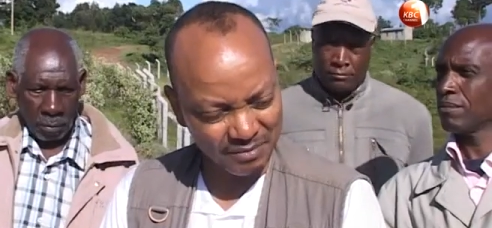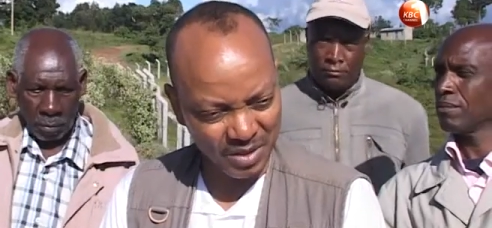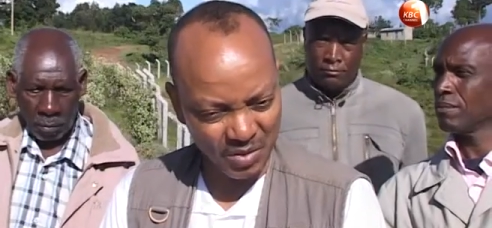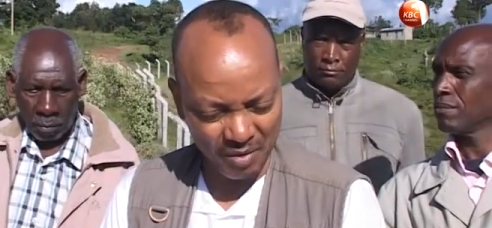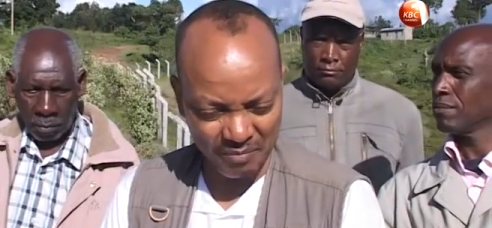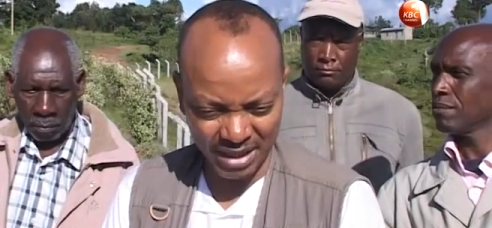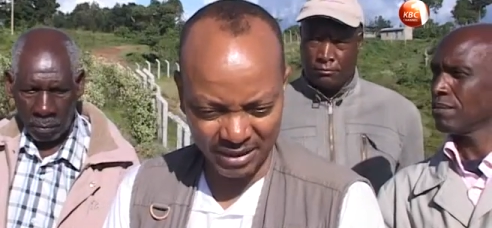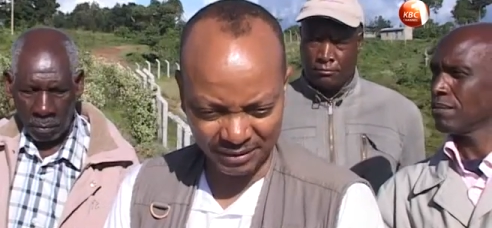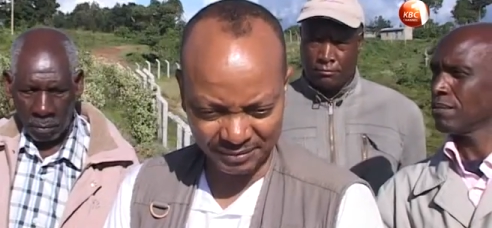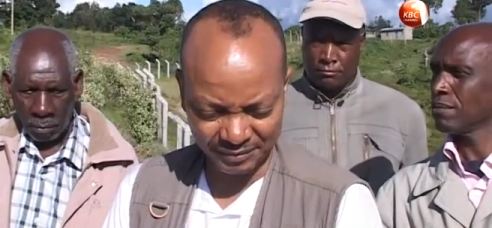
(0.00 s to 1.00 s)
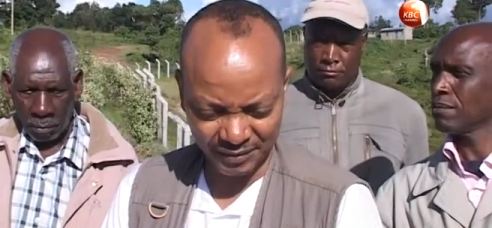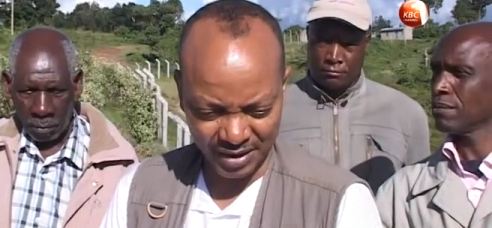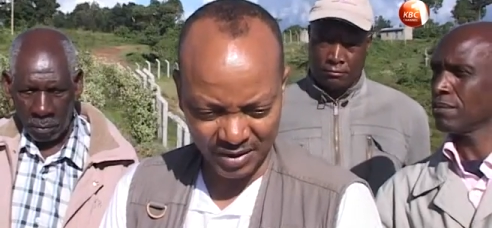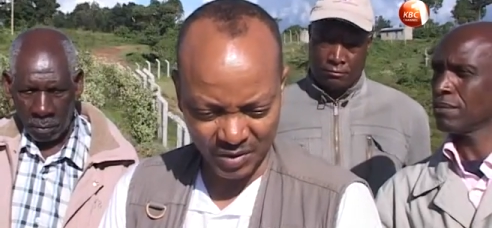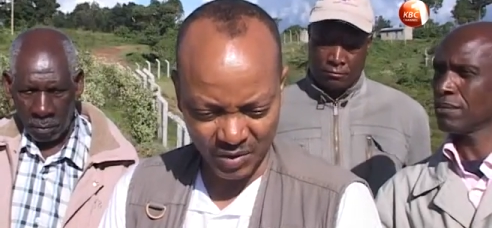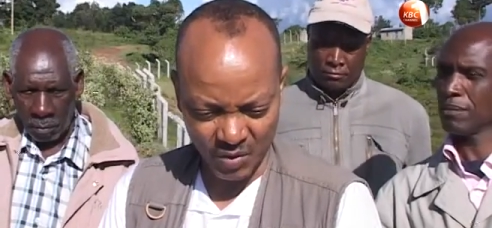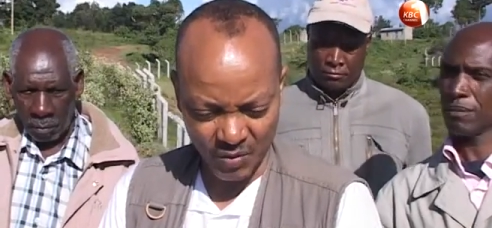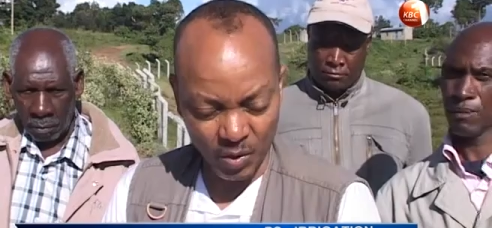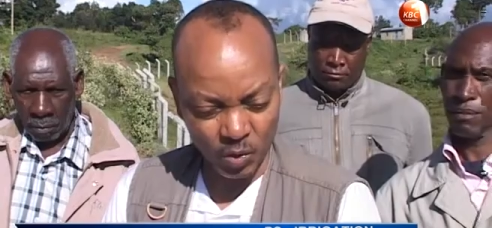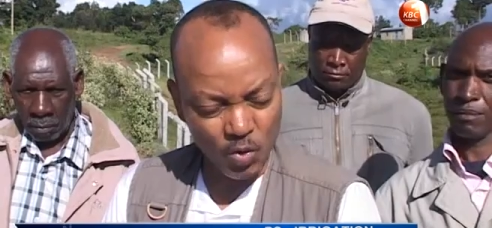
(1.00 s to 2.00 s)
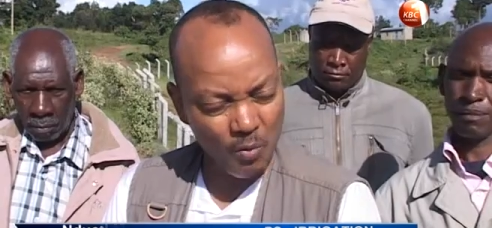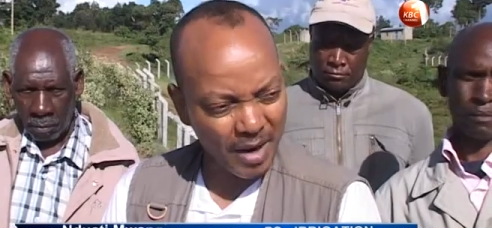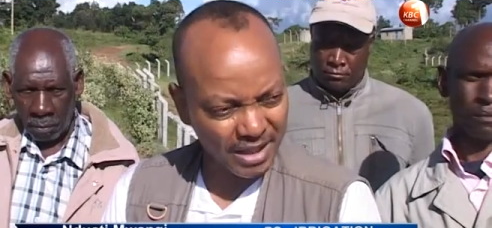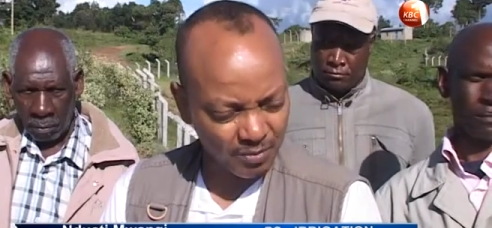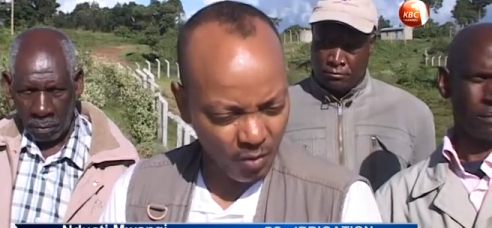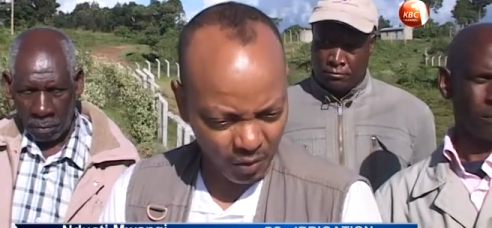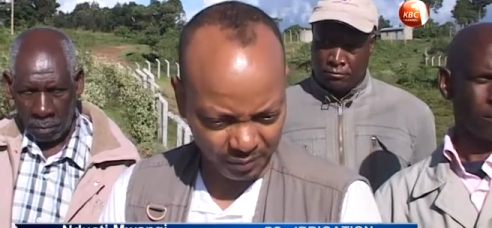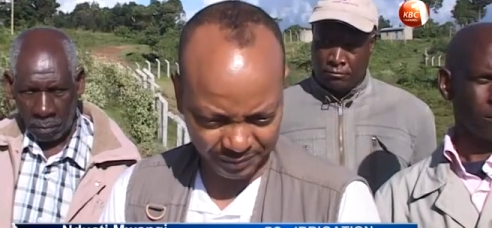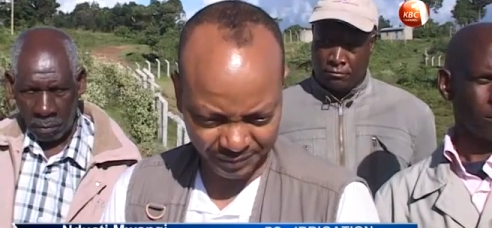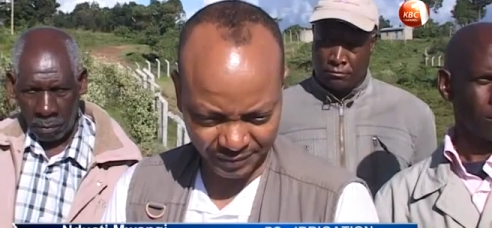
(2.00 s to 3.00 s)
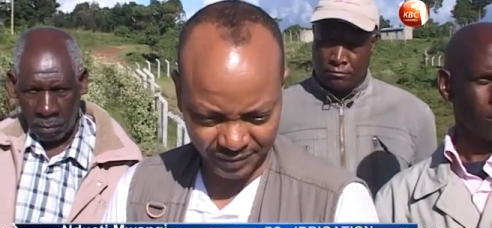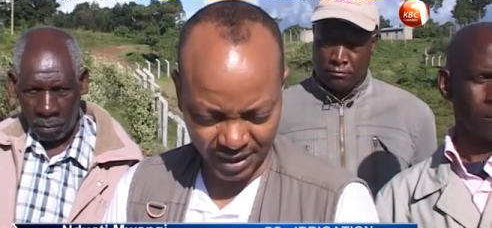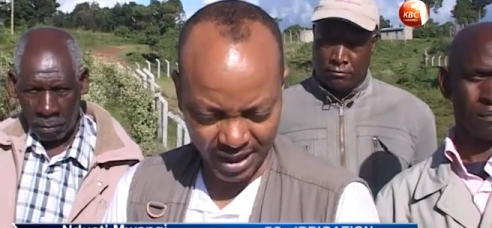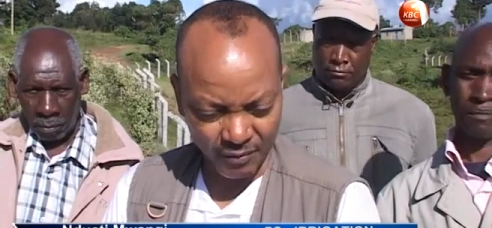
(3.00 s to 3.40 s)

Speaker 1: below 1 million, so we could do much more if